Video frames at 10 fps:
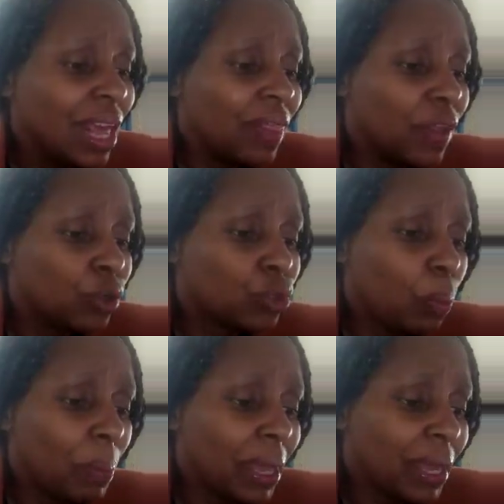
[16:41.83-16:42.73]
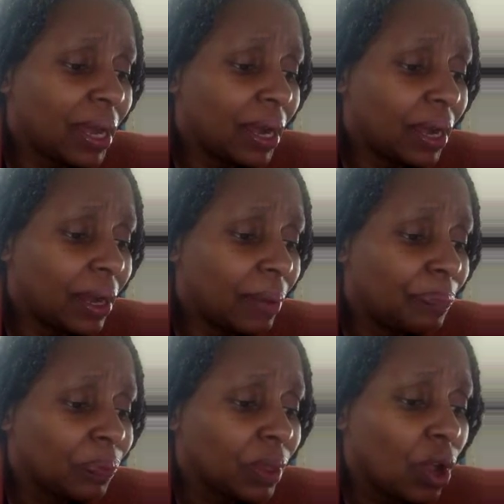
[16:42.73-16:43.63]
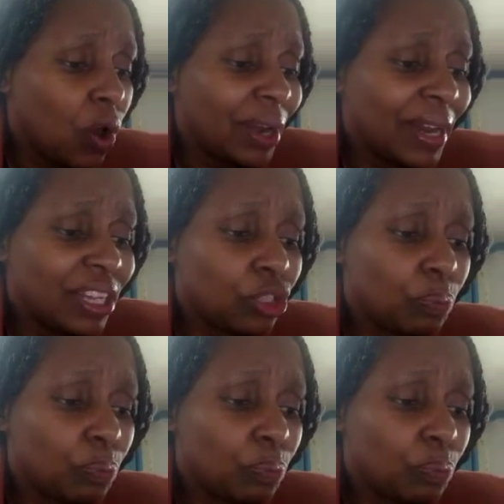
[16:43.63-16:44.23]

They also make organize